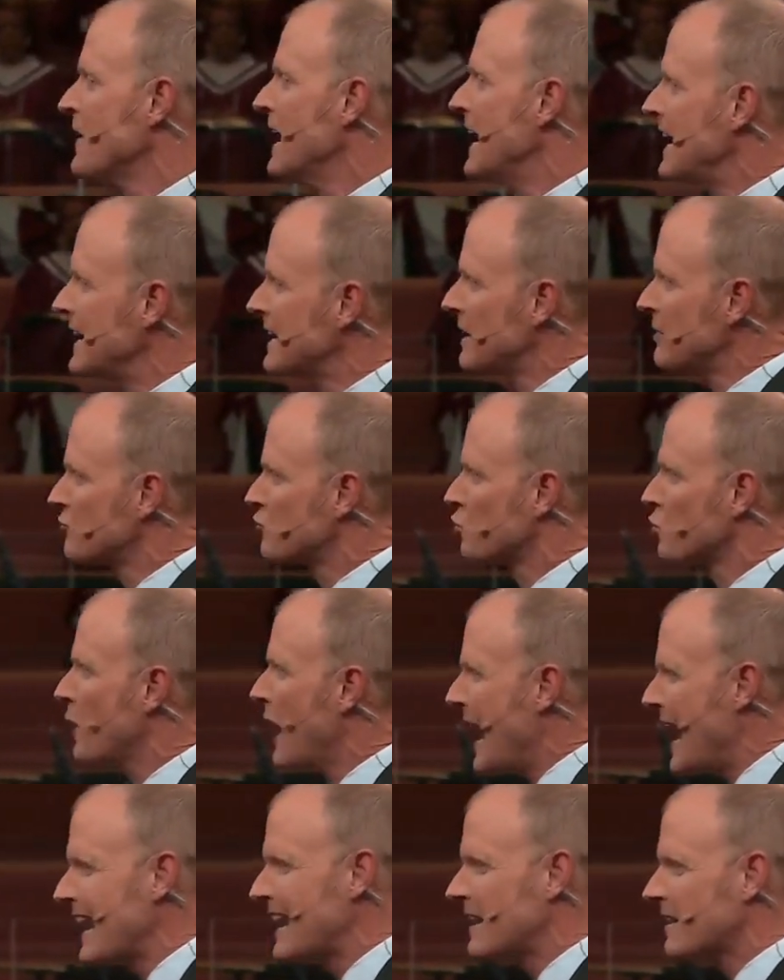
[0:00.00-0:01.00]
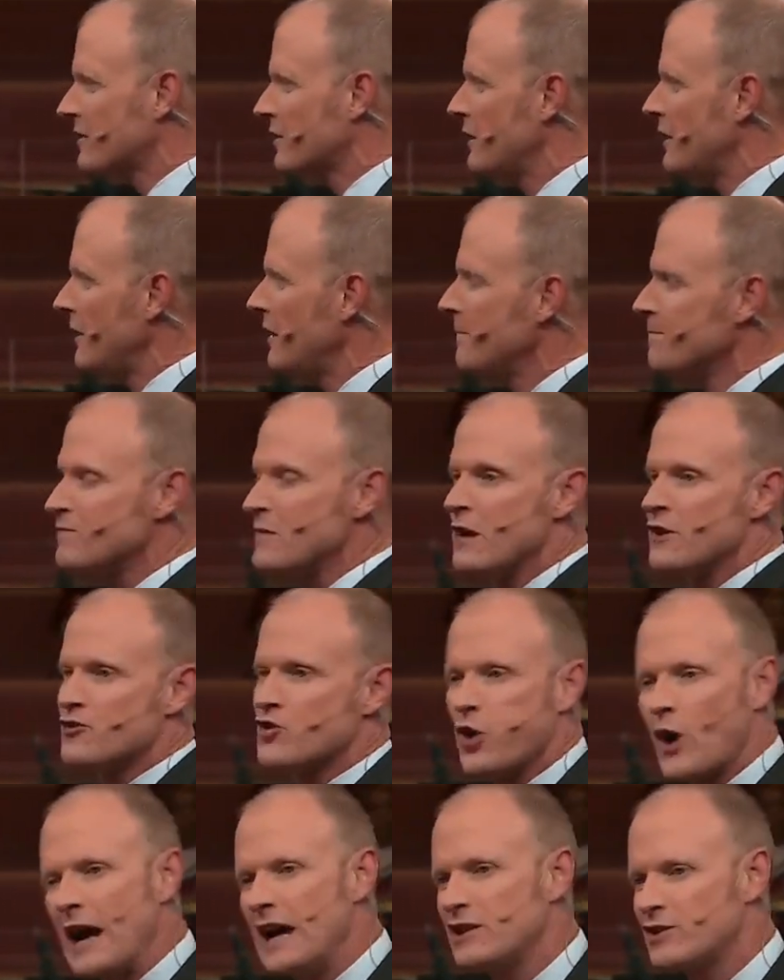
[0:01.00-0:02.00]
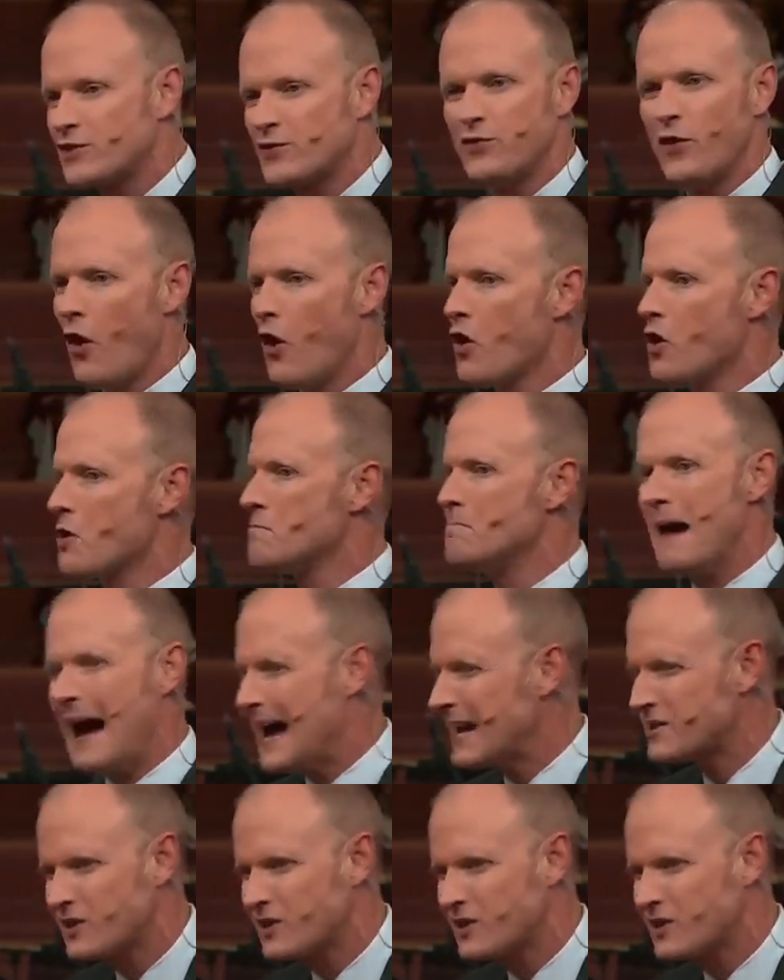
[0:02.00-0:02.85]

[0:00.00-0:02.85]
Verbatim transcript: it has radically transformed my